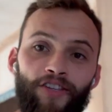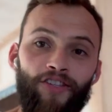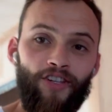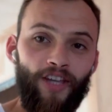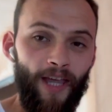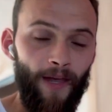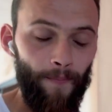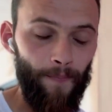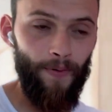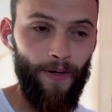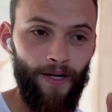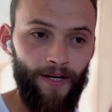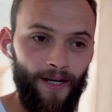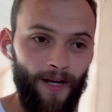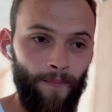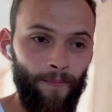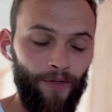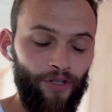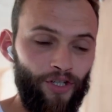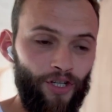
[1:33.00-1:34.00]
Tip
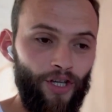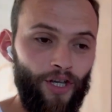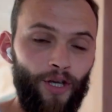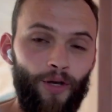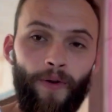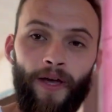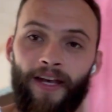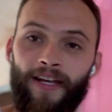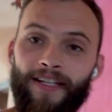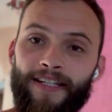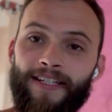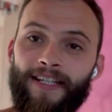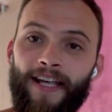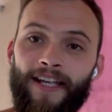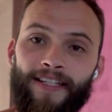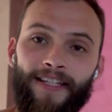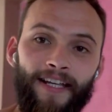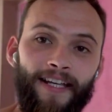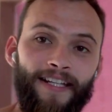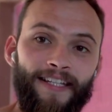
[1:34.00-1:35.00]
number two, and it
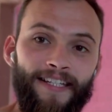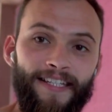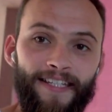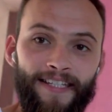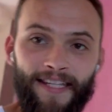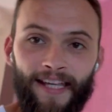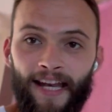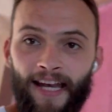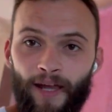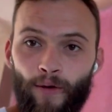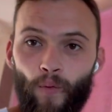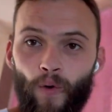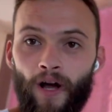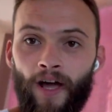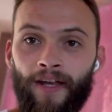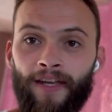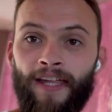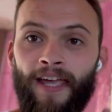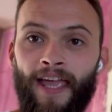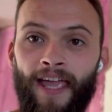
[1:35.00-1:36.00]
sounds like a silly
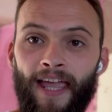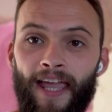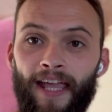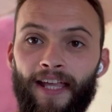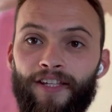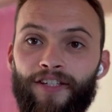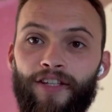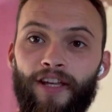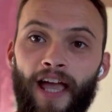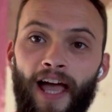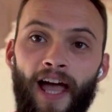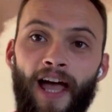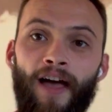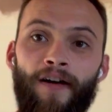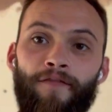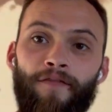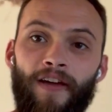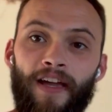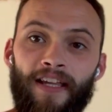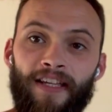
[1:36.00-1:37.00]
one, is to
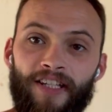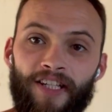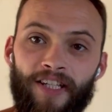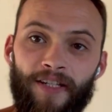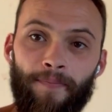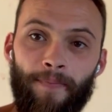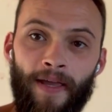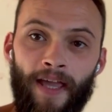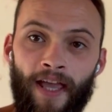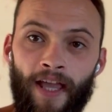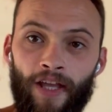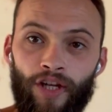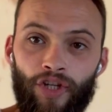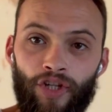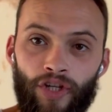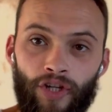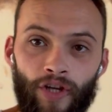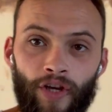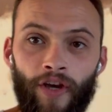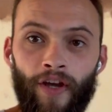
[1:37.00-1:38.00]
have a spare
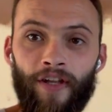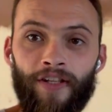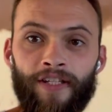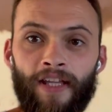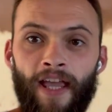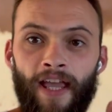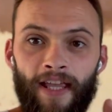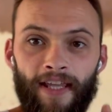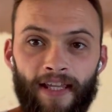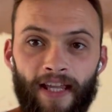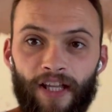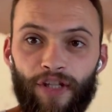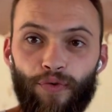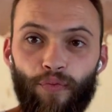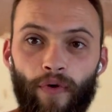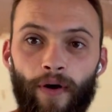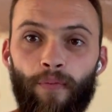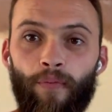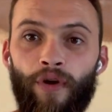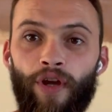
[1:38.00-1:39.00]
shirt. Yes,
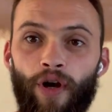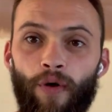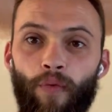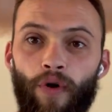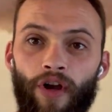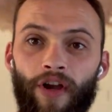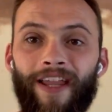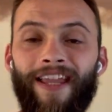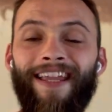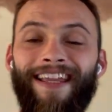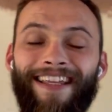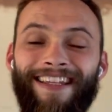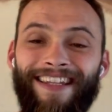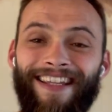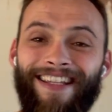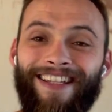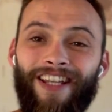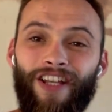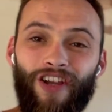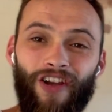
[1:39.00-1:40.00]
when we are working in
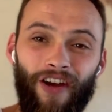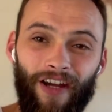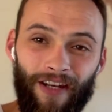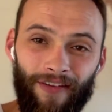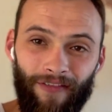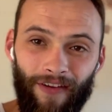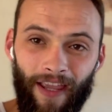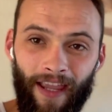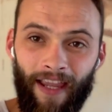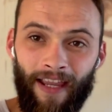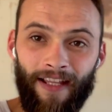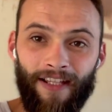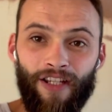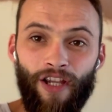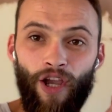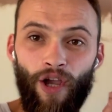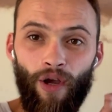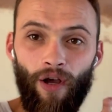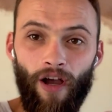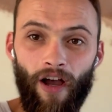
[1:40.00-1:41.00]
this kind of
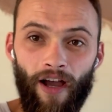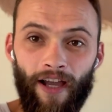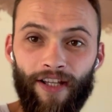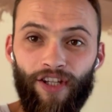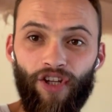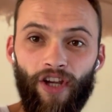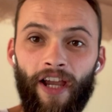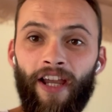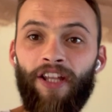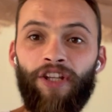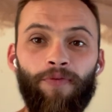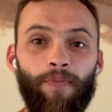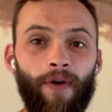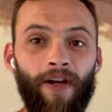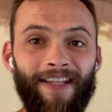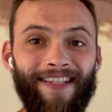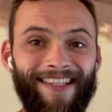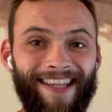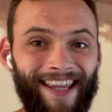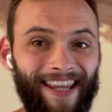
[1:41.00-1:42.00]
heat, I change
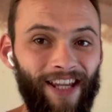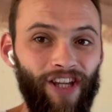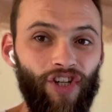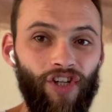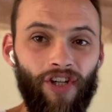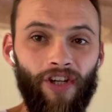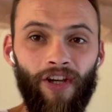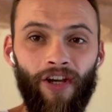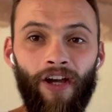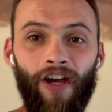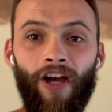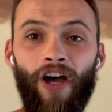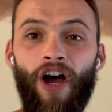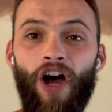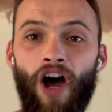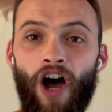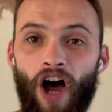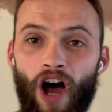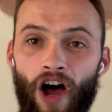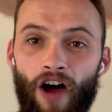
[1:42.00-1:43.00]
my t-shirt
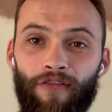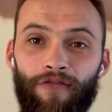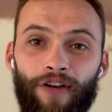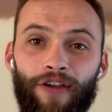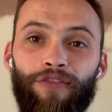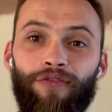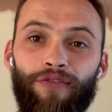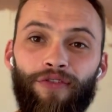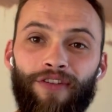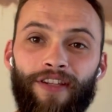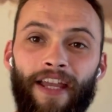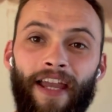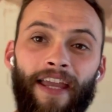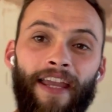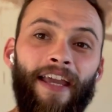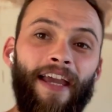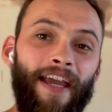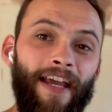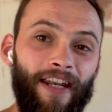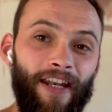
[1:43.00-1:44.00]
halfway through the
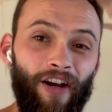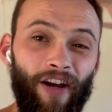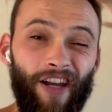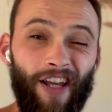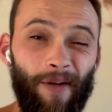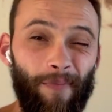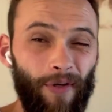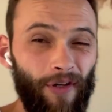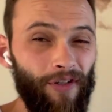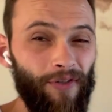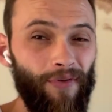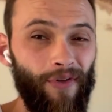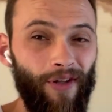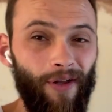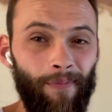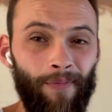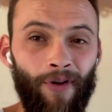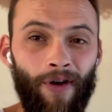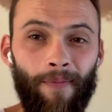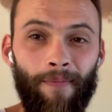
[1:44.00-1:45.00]
day. Now I'm going to be honest with you,
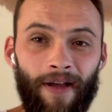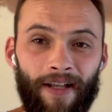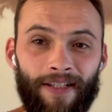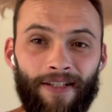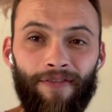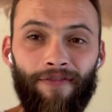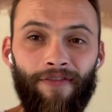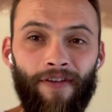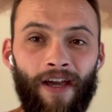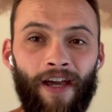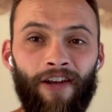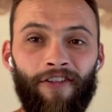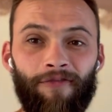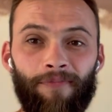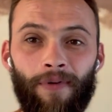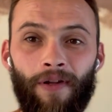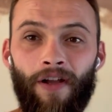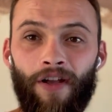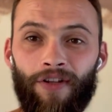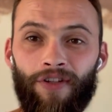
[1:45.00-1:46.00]
I'm not a massive fan
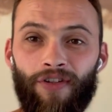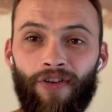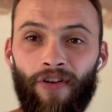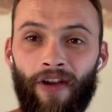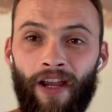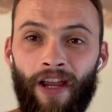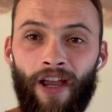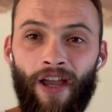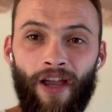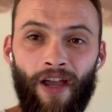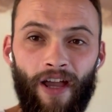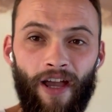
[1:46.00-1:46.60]
of plastering